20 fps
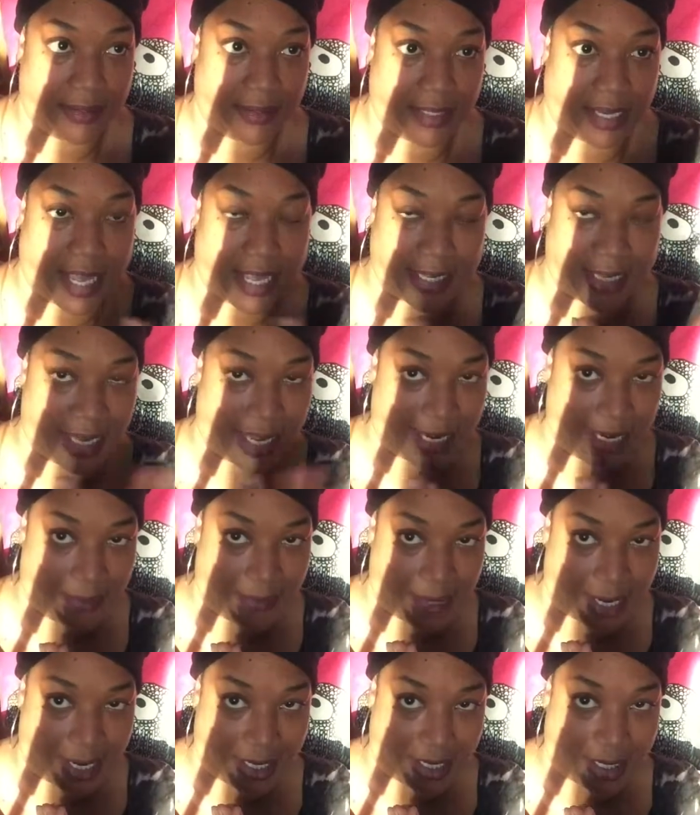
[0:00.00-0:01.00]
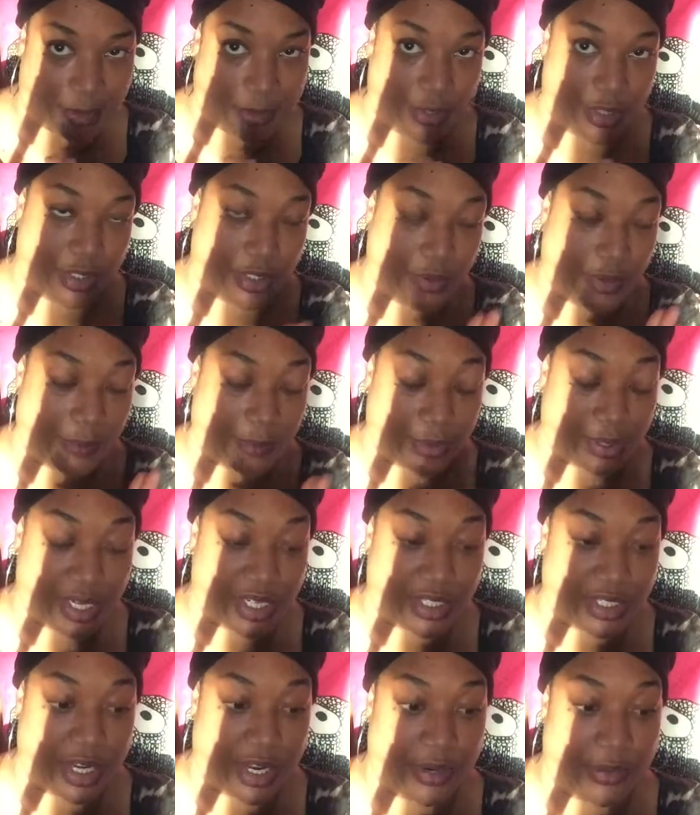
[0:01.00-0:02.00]
like yearly planning, or you do a
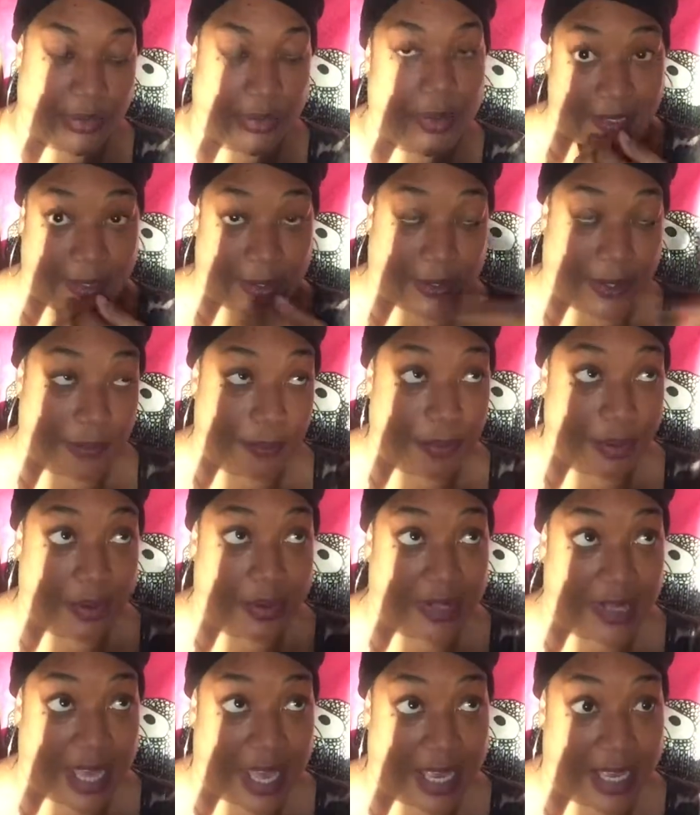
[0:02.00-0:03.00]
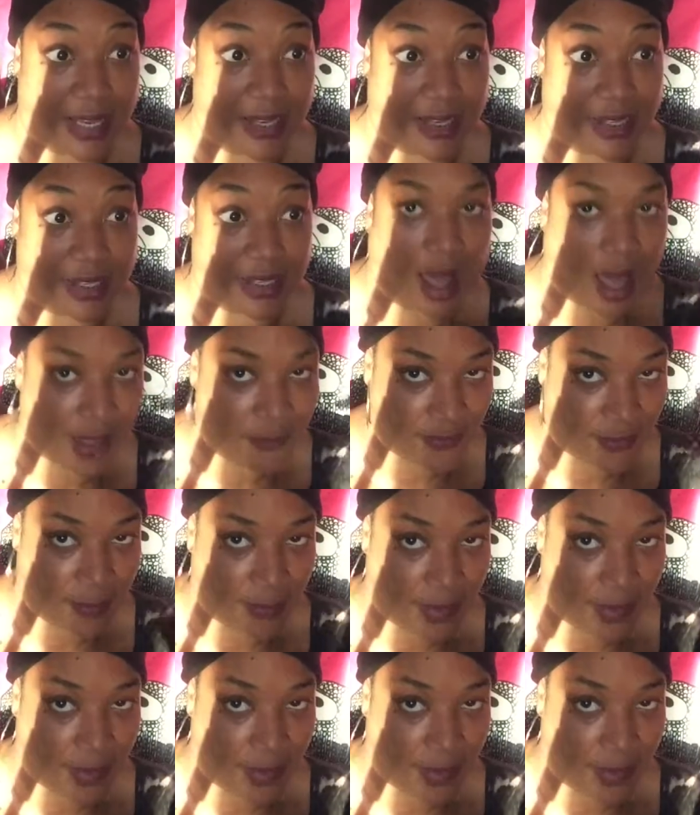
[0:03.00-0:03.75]
bullet journal, you can put that in either